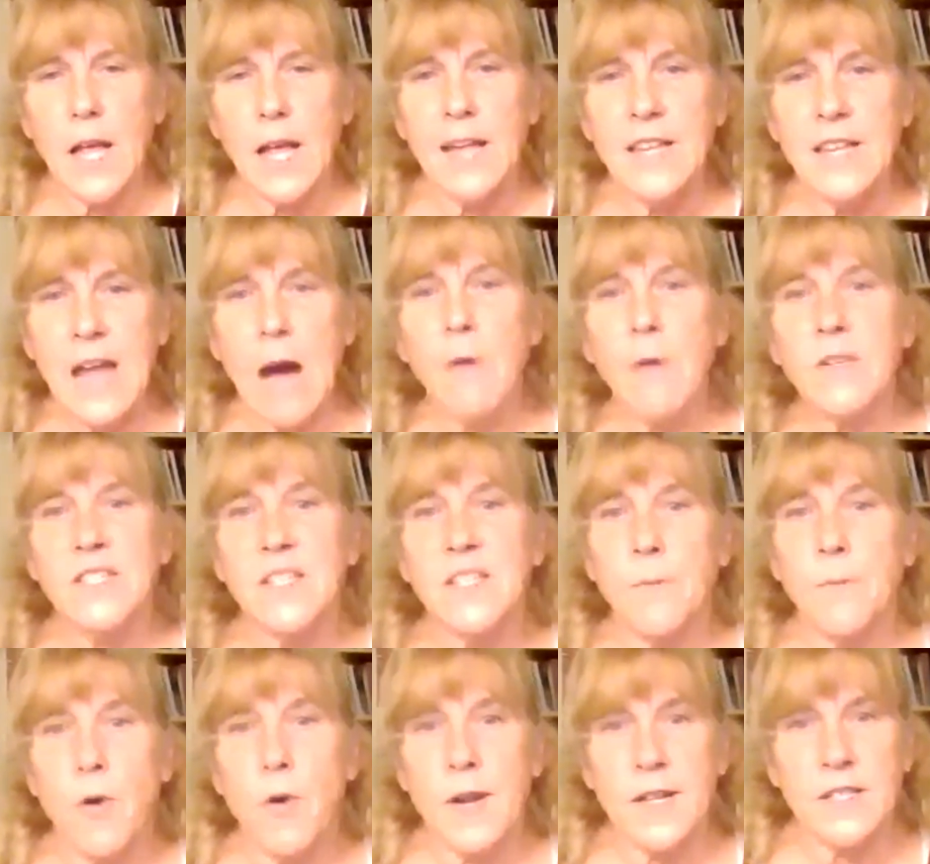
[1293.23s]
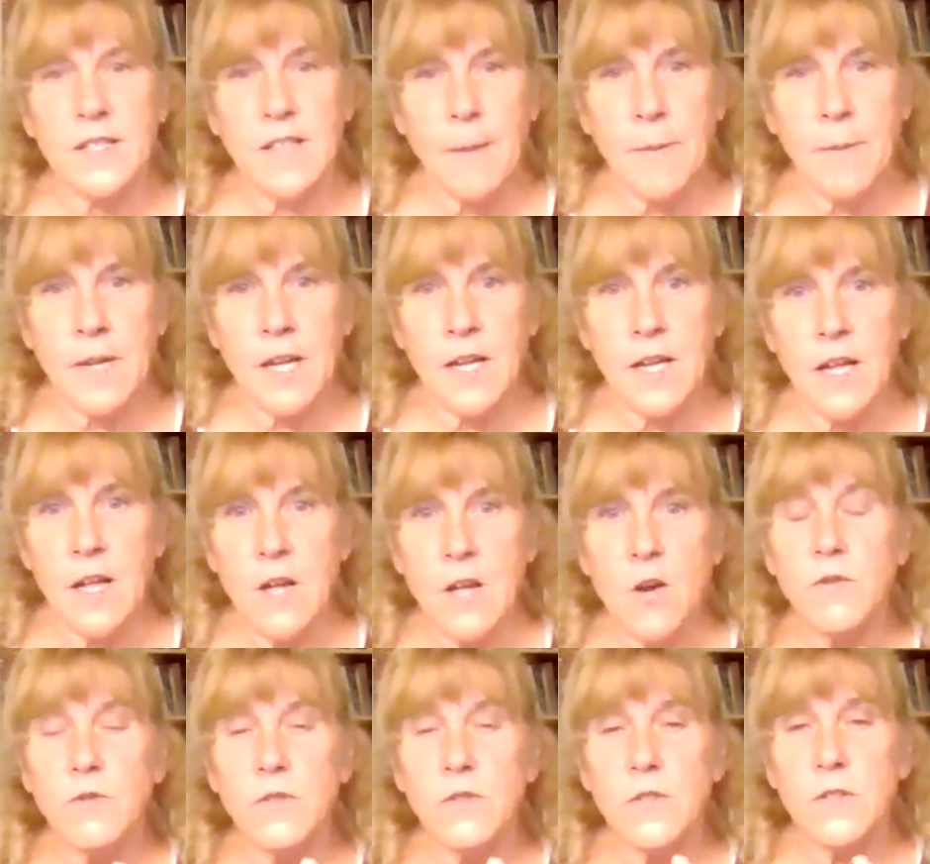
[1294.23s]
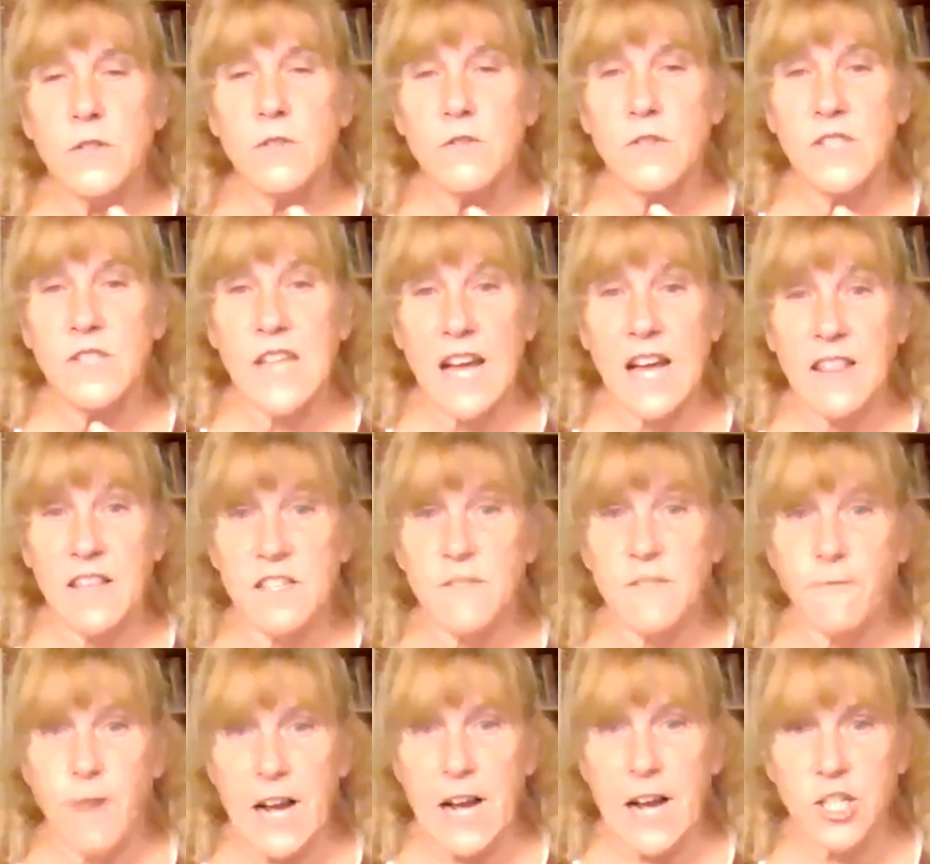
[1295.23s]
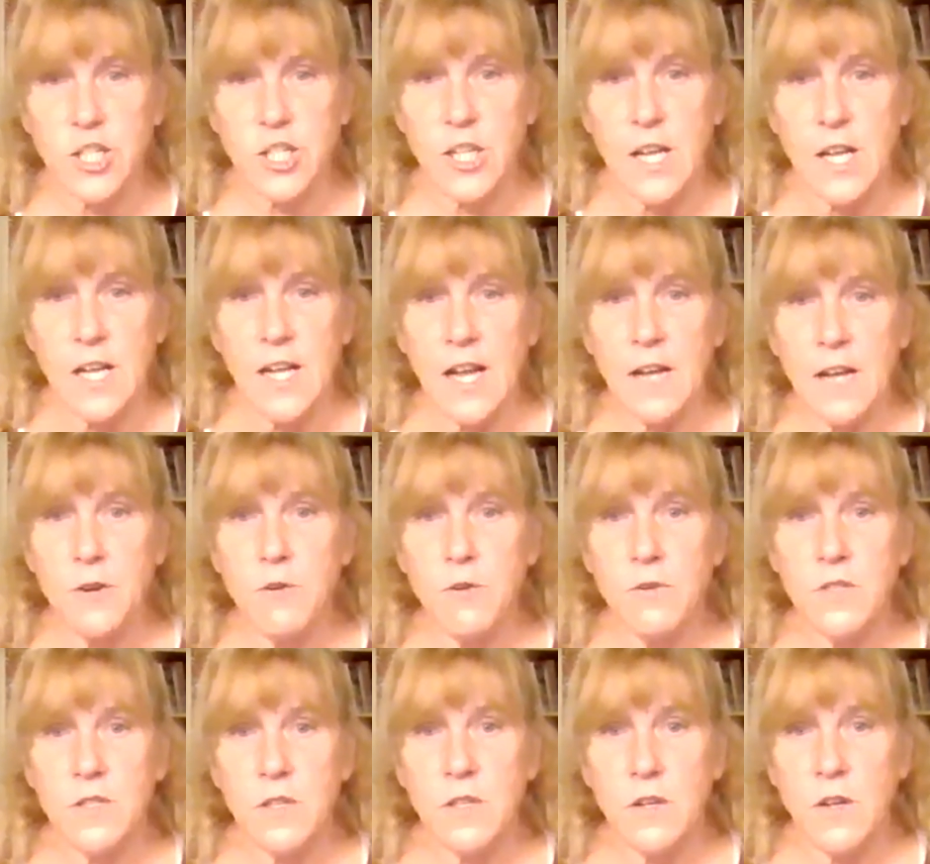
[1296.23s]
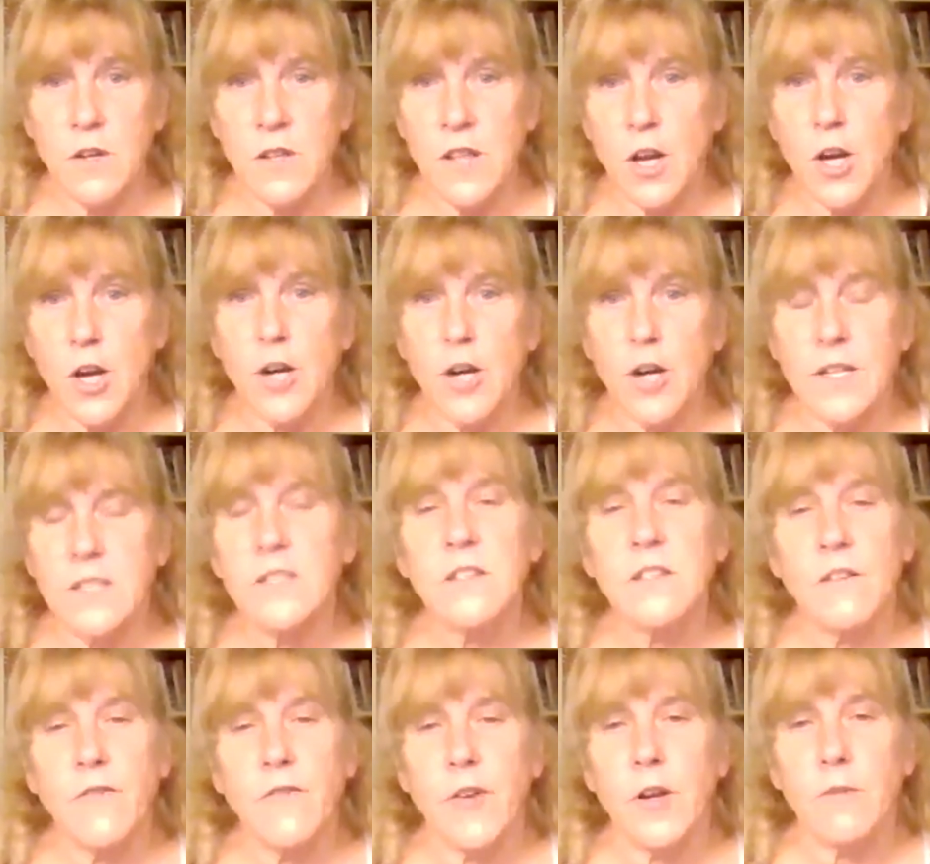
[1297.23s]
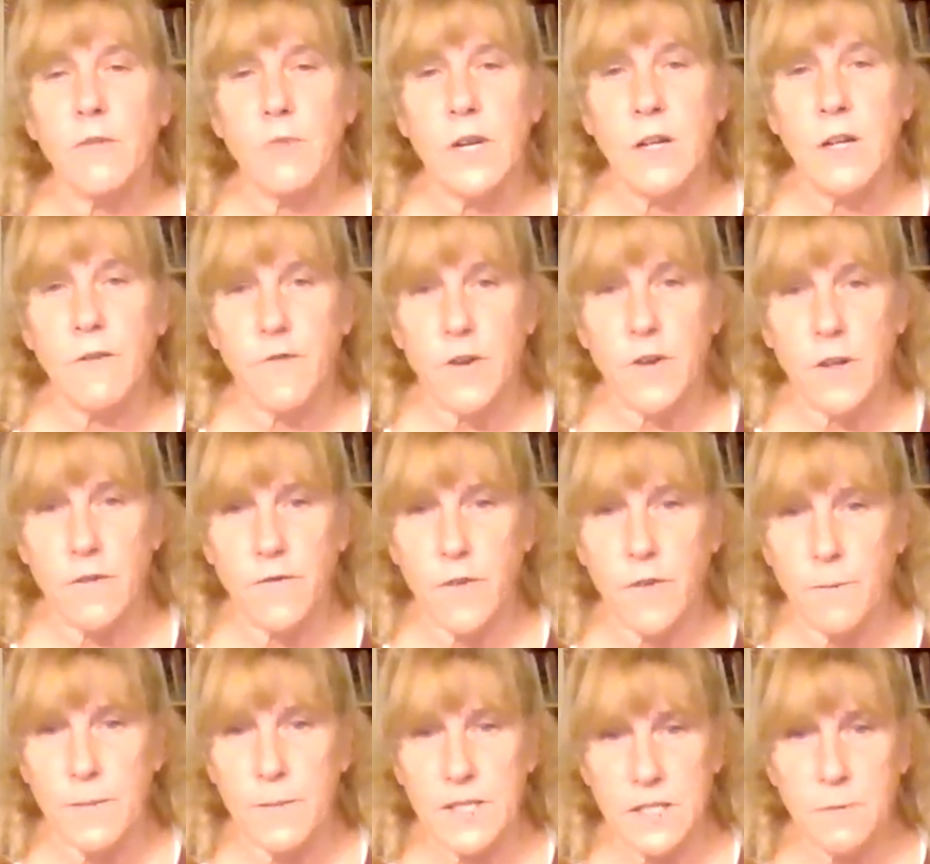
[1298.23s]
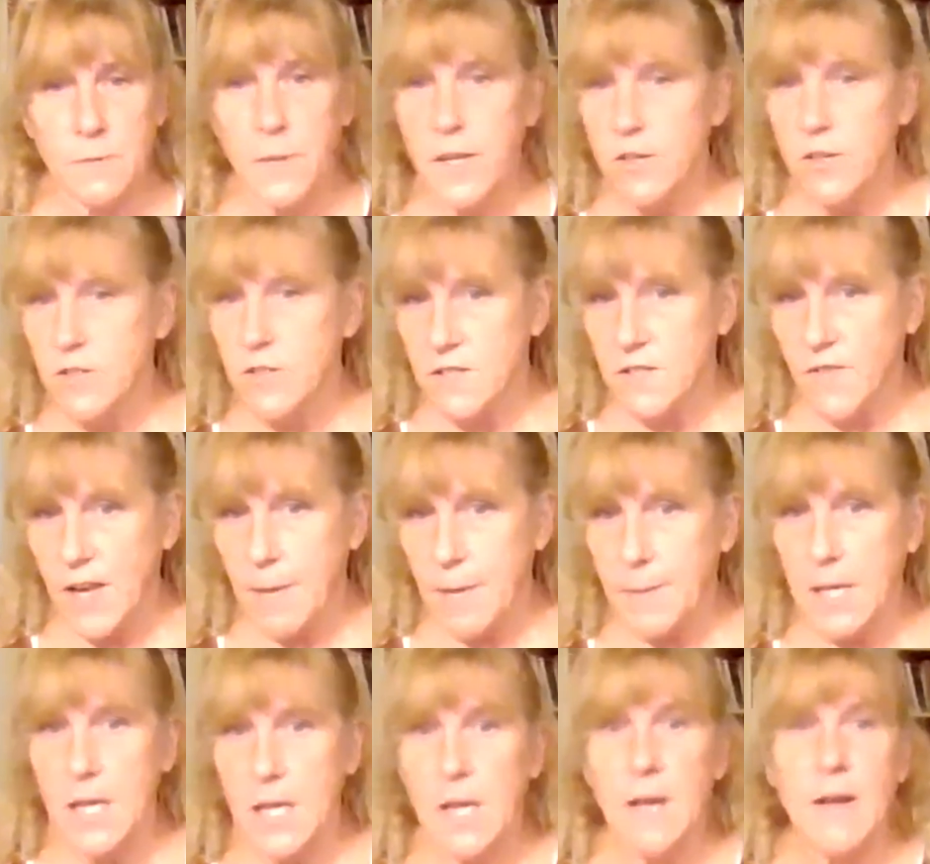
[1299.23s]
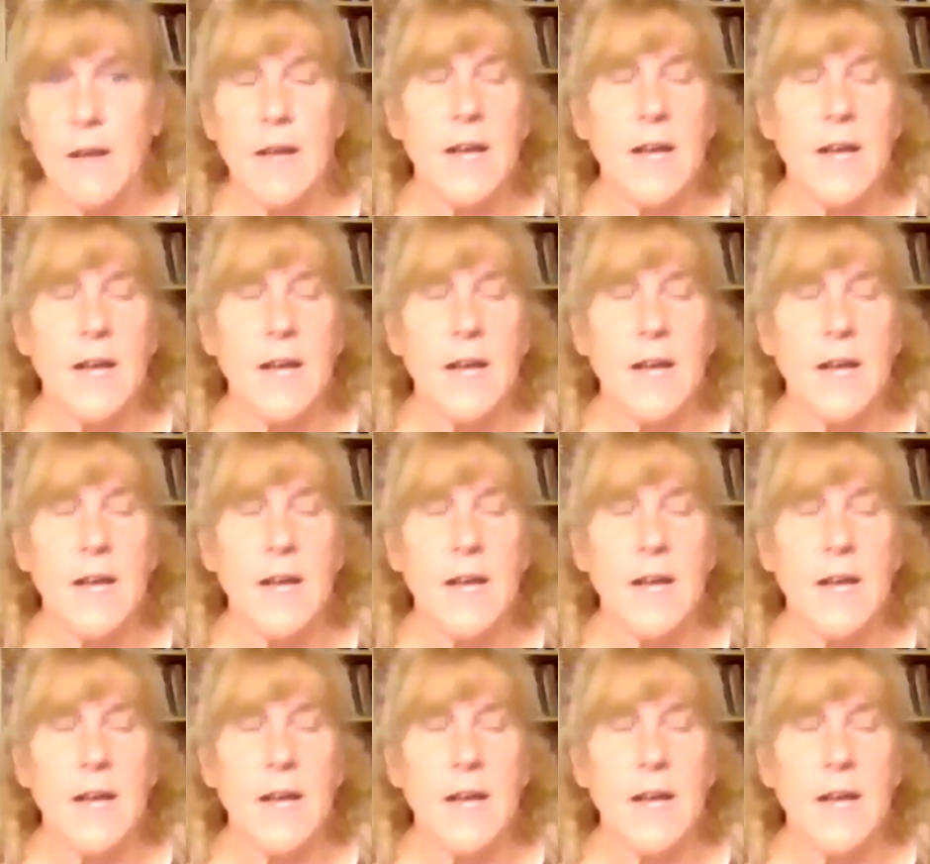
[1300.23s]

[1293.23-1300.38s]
And now it's supporting somebody whose death is fresh and the hurt is still very real for Mrs. Peterson's family.